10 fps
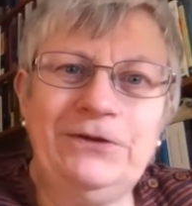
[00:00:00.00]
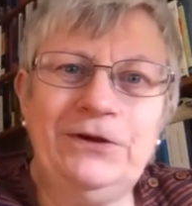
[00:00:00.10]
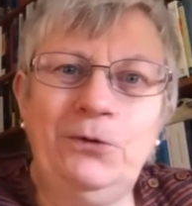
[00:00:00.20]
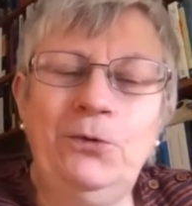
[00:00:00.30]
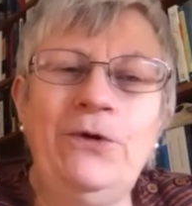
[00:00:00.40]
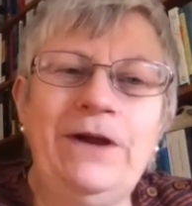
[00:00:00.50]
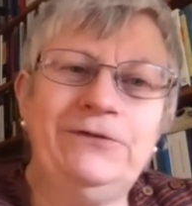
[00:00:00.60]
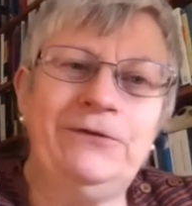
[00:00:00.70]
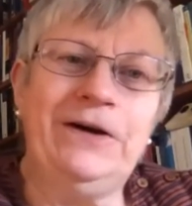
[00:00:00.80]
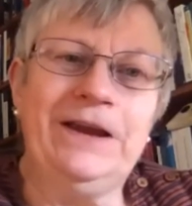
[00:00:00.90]
always
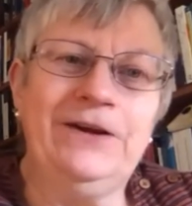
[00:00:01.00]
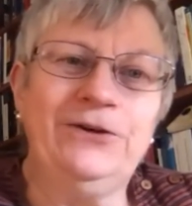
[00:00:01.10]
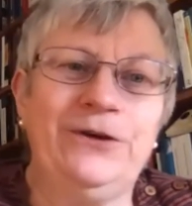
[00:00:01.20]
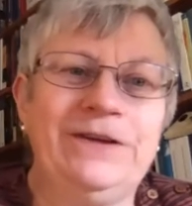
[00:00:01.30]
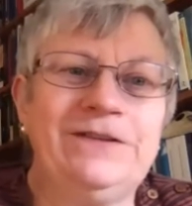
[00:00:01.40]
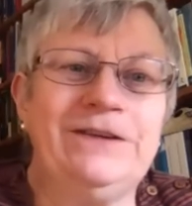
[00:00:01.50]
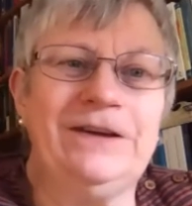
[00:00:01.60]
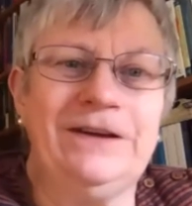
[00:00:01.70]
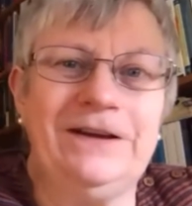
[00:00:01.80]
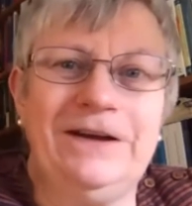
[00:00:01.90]
very
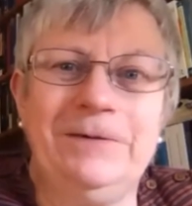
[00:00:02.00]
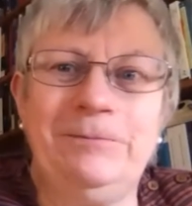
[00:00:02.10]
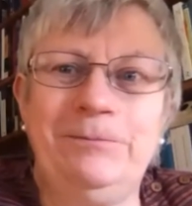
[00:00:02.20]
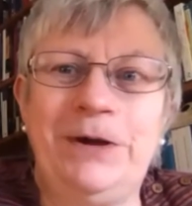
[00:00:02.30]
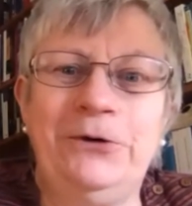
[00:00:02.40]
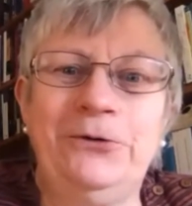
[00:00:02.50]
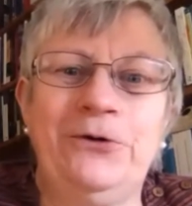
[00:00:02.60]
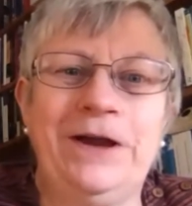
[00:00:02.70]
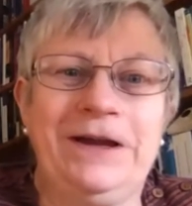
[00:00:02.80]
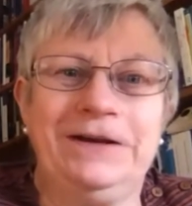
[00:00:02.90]
interesting
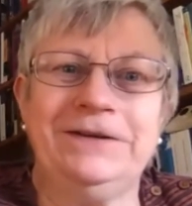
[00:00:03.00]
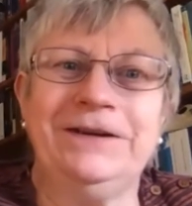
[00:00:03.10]
Belgrade